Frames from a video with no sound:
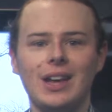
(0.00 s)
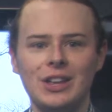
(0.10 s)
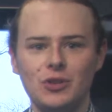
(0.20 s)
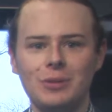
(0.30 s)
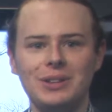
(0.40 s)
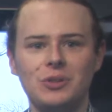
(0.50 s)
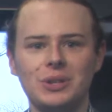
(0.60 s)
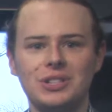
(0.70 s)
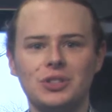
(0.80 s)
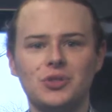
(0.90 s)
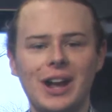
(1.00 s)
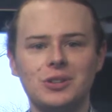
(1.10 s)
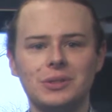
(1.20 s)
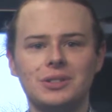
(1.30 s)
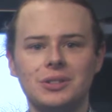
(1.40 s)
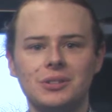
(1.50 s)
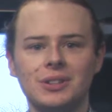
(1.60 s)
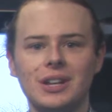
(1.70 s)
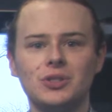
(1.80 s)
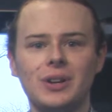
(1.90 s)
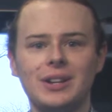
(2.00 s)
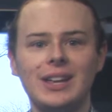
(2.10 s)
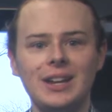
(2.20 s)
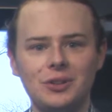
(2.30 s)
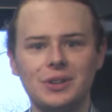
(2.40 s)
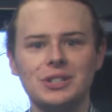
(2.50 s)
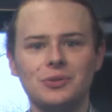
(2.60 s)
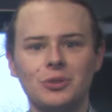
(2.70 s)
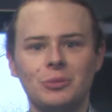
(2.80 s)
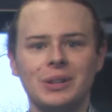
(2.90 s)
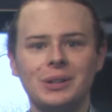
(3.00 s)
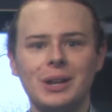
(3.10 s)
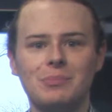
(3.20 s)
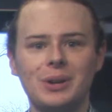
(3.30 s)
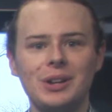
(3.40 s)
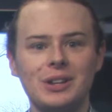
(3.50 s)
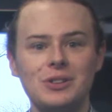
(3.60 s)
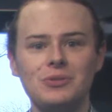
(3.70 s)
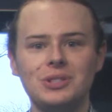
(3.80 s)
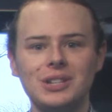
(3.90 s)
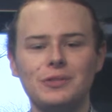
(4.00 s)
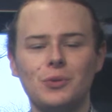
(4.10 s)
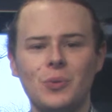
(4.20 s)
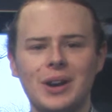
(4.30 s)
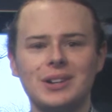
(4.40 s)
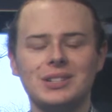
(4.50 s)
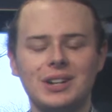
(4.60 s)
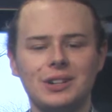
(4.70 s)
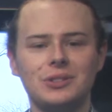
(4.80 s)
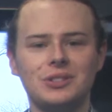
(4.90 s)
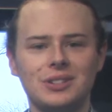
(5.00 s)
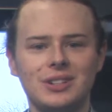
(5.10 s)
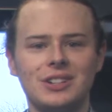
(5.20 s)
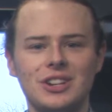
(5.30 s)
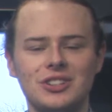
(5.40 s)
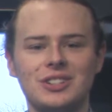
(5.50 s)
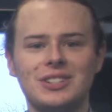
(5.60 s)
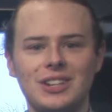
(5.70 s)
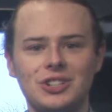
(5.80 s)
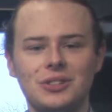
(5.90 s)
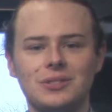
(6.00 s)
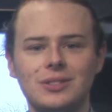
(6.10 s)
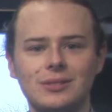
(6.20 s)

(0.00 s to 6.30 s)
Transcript: A UM Linguistics graduate student is trying to increase enrollment and bring a new sense of awareness and inclusion to Indigenous issues.